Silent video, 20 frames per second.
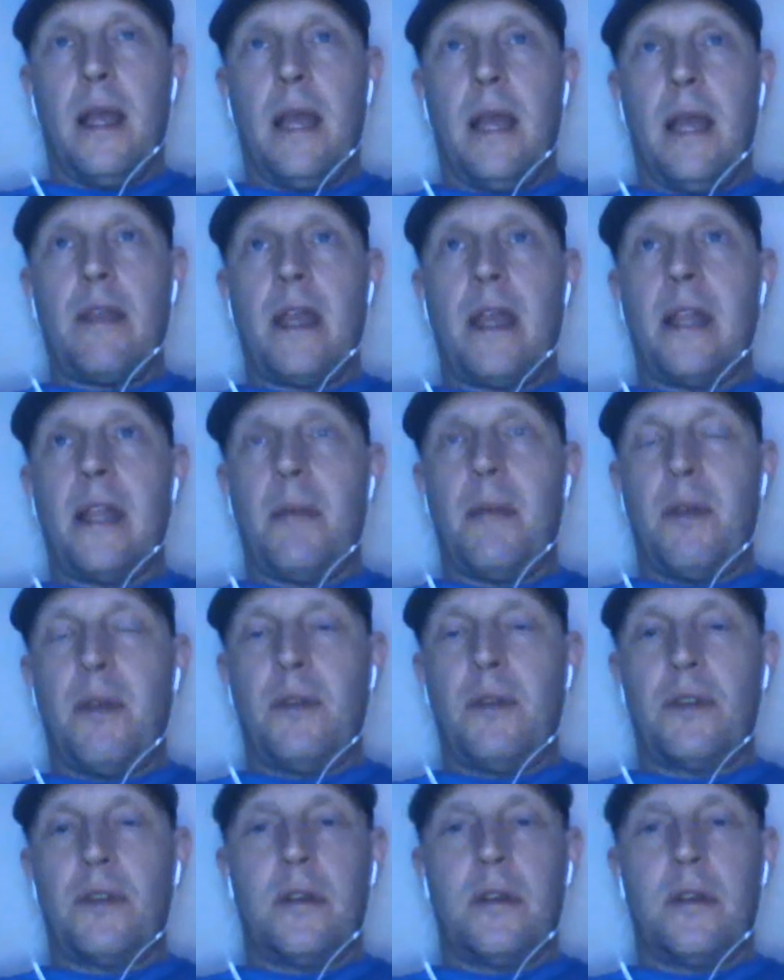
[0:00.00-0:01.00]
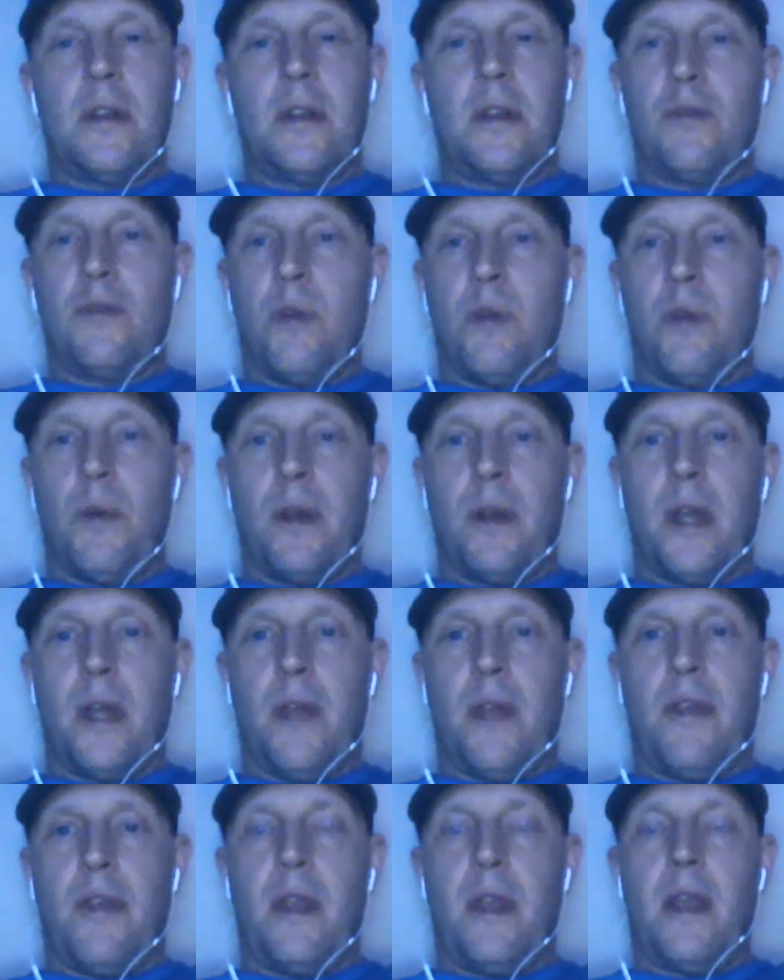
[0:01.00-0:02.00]
And they end up losing,
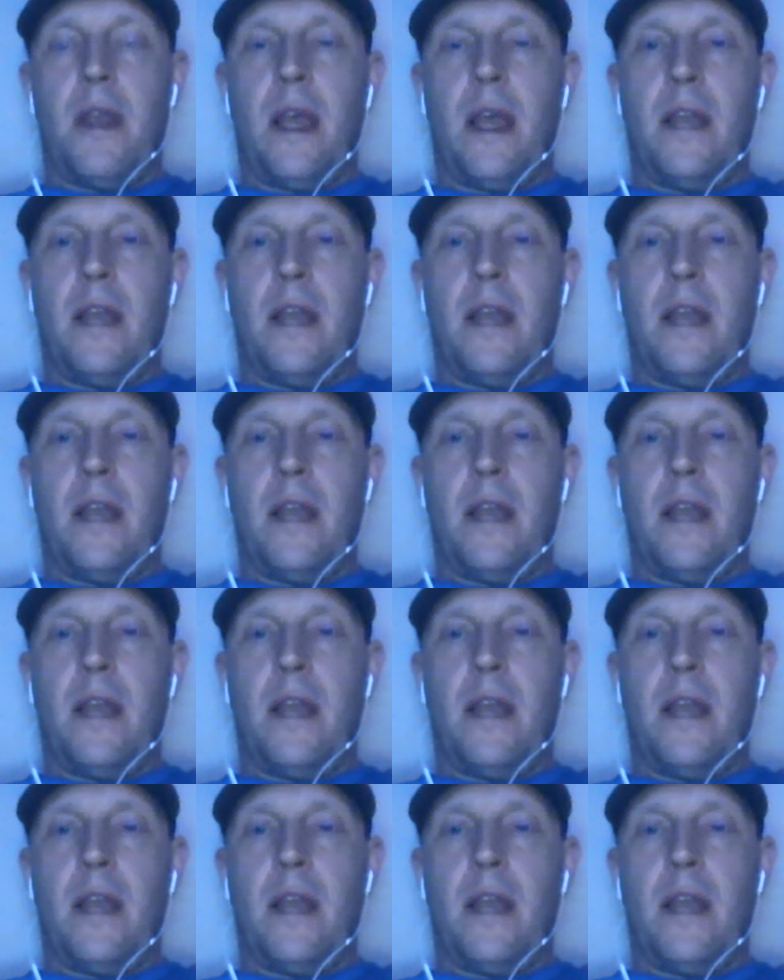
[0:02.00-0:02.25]
21-0.